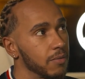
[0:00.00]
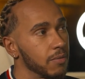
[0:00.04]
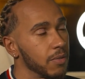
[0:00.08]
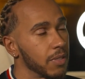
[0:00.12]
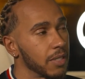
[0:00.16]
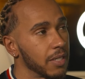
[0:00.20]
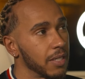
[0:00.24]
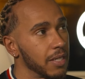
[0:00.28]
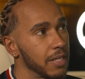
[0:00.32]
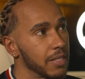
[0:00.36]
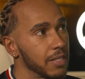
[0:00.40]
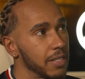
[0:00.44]

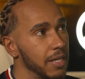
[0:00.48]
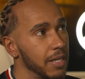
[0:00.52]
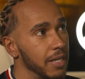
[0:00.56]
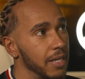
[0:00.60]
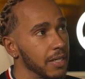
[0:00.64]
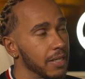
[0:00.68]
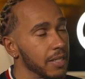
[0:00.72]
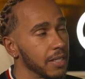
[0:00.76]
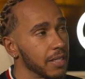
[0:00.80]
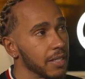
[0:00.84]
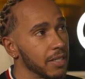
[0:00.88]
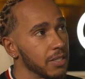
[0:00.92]
can I say? I
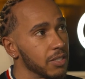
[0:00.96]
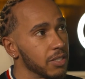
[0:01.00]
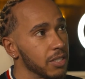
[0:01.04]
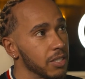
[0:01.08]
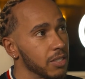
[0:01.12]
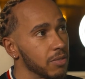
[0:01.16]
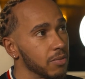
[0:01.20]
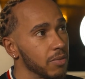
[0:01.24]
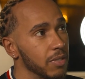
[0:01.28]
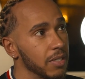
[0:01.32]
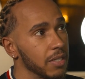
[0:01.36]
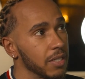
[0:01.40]
think it's
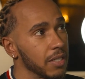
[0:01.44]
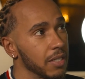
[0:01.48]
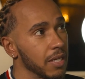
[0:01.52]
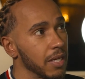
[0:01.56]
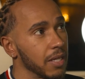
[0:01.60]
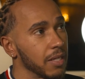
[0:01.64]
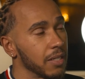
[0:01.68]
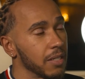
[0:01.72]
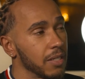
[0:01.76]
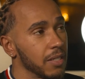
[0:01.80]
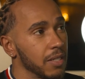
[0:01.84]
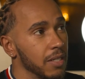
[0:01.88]
just really
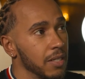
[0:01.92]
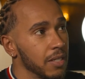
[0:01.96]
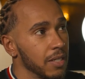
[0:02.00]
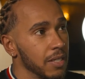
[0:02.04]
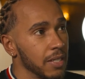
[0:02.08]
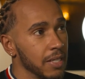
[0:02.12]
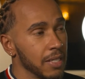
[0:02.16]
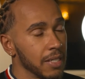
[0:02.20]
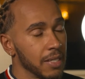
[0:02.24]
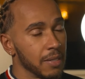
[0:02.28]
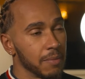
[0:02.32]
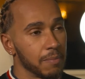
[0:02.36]
that,
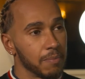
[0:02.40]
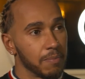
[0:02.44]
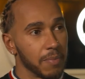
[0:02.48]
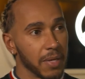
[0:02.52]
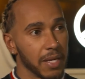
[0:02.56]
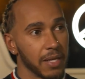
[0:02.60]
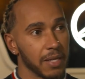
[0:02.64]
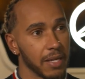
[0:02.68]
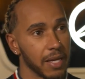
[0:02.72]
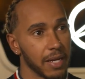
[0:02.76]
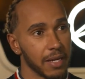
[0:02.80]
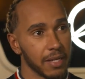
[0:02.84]

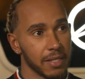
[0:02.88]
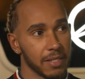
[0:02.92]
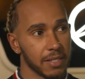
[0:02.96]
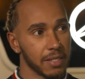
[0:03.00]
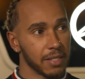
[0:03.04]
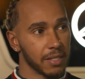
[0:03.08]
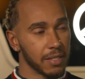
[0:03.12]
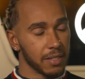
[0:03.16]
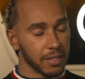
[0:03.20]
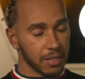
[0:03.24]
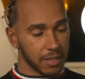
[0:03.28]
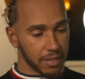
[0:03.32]
being that
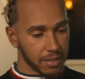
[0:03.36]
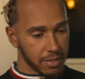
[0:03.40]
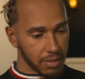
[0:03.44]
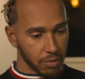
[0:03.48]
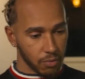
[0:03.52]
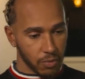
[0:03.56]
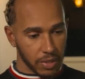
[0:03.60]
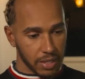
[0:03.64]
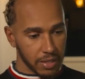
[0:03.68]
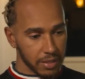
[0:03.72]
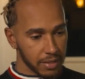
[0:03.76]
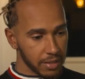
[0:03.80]
it's the
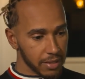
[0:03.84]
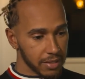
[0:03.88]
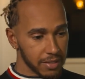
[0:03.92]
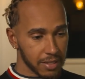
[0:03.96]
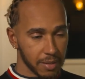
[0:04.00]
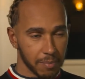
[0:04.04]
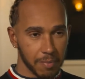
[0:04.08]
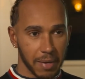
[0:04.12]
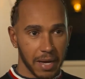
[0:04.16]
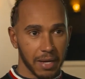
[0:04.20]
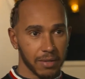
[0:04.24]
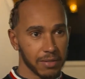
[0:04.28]
wind, it's the
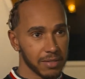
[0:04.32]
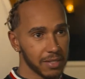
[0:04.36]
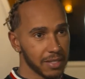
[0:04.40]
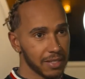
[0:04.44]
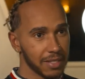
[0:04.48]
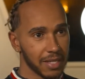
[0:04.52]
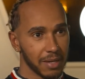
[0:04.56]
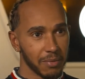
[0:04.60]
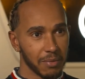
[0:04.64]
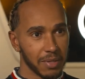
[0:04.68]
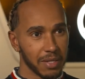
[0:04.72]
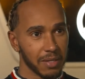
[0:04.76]
bouncing
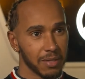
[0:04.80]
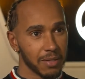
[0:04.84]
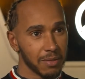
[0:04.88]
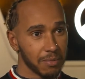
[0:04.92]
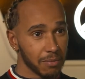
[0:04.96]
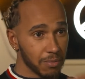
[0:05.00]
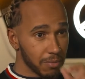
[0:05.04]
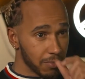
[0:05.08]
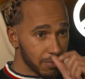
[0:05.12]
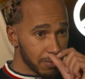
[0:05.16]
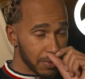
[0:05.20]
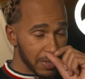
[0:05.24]
that we
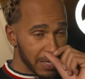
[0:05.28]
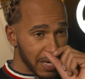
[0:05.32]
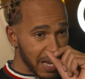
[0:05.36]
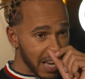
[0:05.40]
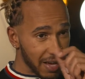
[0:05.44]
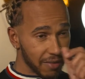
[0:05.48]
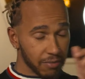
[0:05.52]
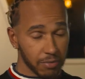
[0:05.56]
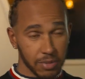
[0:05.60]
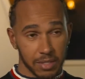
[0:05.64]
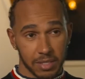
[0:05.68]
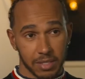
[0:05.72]

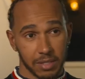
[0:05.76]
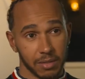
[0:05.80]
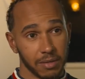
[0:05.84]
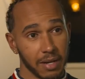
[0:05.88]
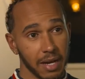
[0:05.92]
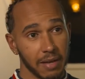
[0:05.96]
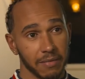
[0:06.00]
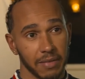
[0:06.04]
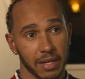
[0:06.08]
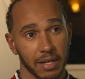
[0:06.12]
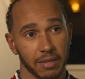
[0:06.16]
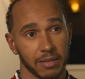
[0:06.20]
have, we still
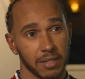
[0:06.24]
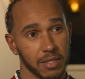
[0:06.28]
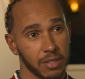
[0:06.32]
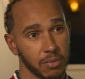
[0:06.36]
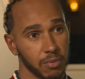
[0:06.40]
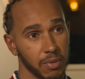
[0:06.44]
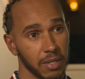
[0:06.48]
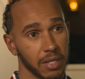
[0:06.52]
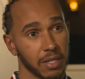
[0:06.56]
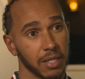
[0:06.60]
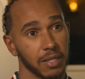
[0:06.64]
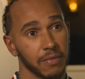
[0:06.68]
have that this
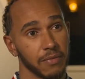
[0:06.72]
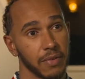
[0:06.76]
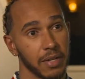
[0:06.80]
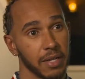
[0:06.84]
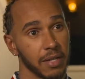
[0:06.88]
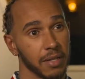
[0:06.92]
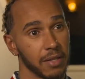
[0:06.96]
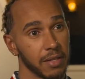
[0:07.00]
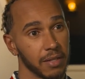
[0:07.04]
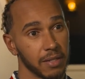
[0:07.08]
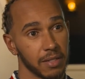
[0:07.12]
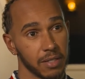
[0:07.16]
week. If
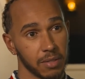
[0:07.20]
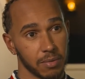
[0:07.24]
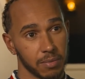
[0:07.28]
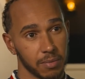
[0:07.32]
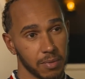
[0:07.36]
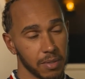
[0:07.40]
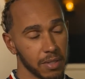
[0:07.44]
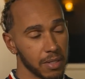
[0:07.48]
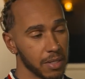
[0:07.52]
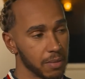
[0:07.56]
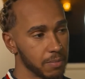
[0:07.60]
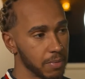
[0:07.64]
anything, it's
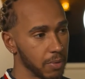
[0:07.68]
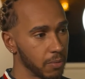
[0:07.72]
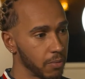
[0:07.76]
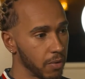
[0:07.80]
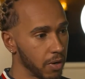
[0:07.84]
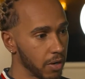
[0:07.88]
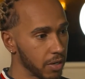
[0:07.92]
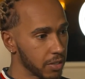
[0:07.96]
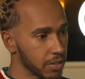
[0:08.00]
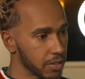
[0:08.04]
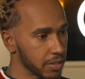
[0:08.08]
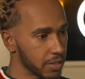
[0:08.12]
a bit
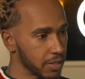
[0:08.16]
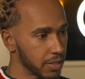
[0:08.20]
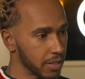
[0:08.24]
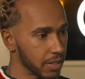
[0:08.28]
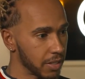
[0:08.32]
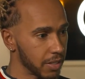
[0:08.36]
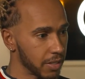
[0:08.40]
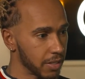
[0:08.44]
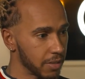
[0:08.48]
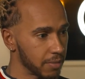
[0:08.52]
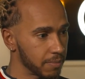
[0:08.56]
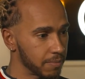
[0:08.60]
worse.
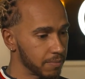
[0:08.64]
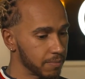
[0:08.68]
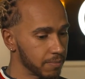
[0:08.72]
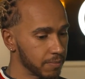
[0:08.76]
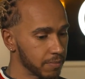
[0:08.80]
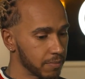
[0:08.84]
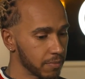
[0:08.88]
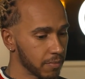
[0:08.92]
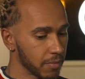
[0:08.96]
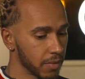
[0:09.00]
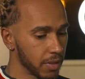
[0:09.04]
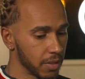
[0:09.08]
So
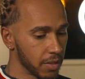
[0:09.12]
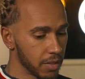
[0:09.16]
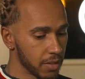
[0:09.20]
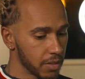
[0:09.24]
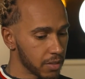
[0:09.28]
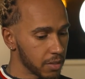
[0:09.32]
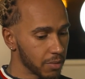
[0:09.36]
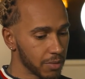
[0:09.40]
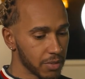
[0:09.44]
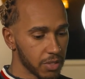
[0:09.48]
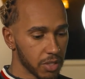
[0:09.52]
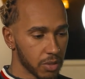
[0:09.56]

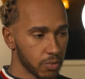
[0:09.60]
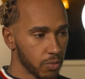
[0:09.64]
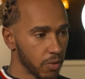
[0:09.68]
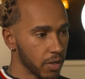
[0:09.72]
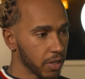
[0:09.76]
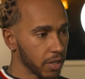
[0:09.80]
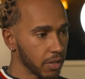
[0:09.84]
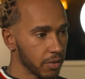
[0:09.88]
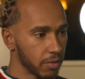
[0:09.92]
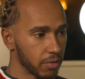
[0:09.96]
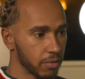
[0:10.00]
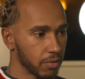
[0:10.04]
we're just
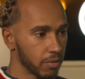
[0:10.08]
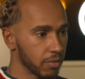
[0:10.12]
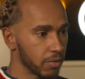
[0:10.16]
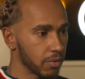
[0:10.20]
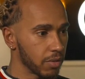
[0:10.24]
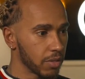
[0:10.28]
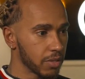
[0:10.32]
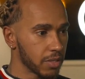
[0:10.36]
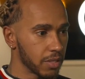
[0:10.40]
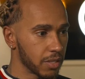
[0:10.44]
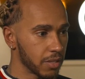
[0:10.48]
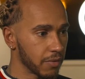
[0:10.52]
working through
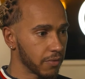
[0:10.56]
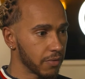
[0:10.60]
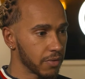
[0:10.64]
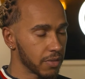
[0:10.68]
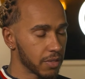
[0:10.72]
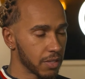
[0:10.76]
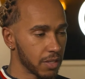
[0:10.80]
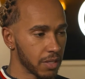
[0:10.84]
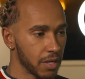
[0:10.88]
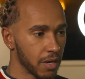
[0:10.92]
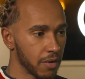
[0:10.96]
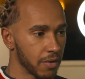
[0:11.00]
lots of different
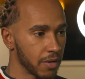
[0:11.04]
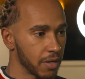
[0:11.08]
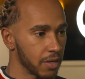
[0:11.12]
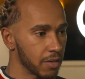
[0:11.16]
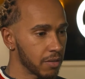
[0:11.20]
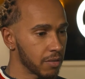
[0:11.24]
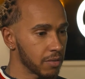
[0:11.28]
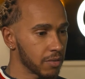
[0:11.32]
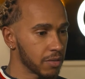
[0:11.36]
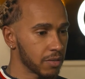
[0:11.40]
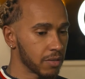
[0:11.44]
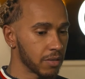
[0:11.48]

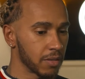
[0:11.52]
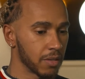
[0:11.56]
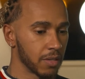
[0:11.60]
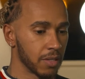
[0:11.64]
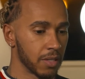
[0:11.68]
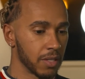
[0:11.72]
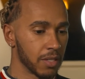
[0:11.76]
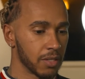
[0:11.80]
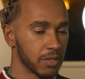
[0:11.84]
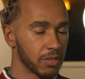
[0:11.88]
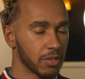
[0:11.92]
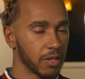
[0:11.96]
scenarios,
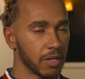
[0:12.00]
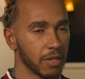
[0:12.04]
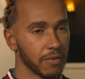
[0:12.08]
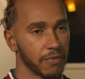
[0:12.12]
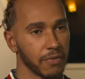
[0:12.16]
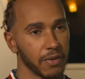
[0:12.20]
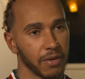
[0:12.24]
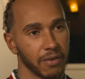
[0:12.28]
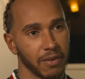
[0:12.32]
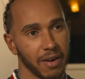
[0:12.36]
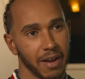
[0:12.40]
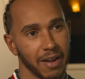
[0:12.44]
trying to
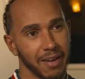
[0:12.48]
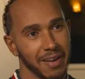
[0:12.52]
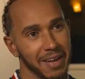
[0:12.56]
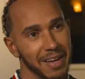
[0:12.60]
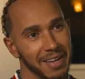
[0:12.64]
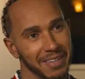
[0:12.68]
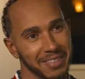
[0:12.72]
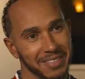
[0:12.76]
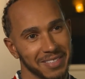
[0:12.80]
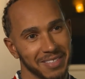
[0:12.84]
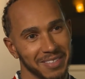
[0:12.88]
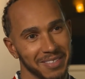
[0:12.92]
figure out
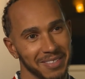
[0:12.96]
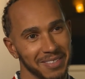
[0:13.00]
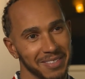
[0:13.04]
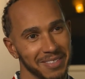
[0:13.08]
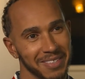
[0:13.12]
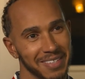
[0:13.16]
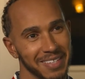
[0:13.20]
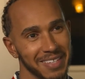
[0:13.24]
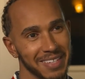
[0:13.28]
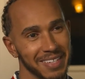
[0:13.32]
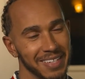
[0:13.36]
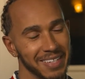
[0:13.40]
how to
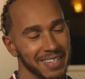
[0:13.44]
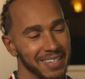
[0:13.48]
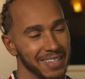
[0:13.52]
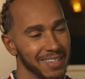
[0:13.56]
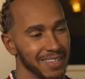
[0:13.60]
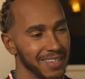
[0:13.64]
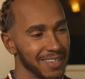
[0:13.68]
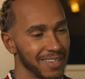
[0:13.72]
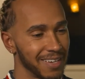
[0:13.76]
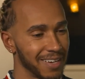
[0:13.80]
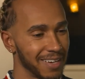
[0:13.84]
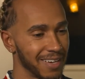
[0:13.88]

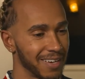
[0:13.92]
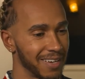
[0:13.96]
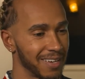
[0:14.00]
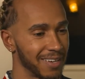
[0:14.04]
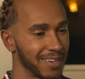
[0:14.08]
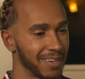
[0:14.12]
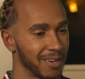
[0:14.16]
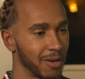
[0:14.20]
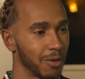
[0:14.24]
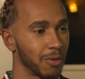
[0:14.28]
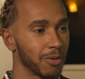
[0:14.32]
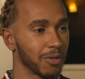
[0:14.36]

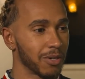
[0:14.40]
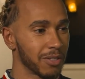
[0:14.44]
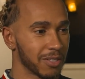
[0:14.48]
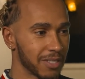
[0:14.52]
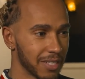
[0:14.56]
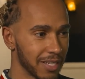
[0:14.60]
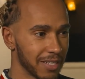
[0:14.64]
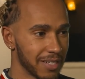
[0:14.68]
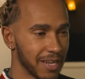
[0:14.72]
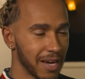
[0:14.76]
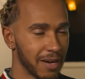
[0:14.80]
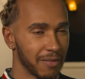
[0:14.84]
hold on
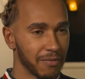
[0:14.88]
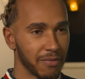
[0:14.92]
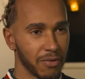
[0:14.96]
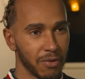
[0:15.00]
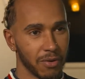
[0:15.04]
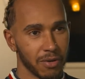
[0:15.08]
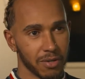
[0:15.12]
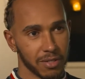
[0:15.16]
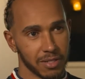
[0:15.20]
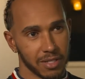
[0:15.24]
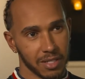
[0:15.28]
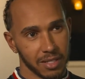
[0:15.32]
to the
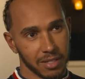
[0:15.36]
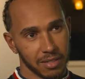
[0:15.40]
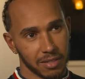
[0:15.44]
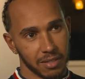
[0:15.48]
downforce and